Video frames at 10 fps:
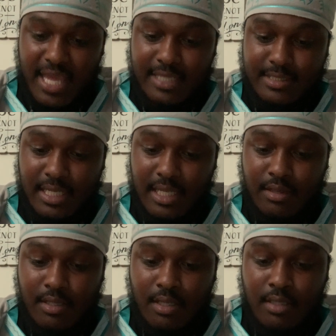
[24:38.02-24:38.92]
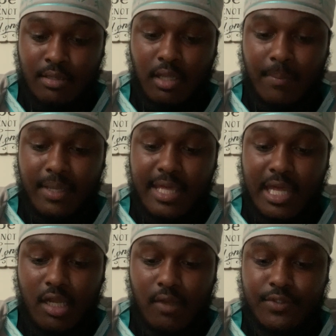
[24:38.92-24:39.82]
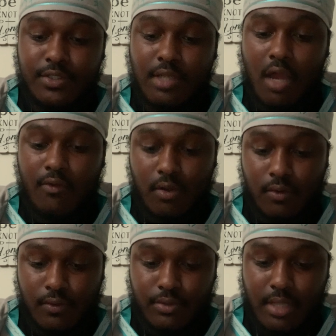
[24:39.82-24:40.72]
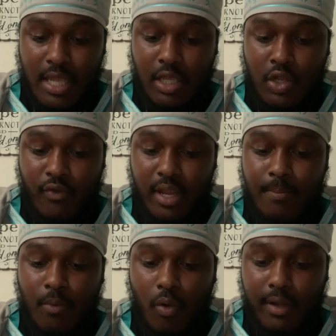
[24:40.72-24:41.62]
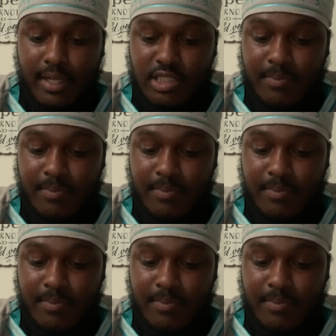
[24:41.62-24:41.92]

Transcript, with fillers: 18. The beginning of sorrows and great mournings,